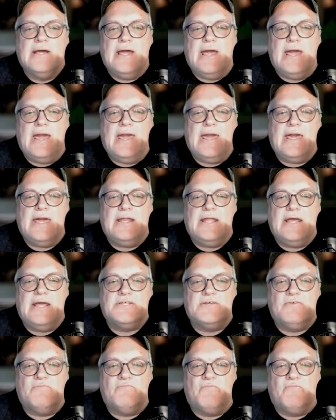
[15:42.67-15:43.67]
And
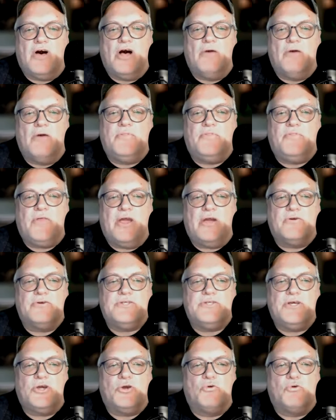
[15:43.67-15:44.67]
his involvement there
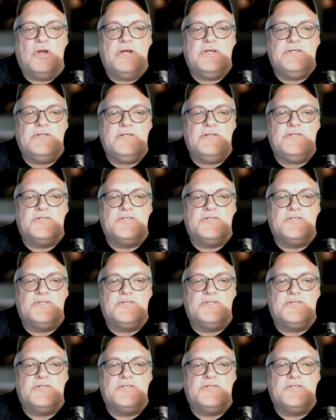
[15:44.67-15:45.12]
is increasing.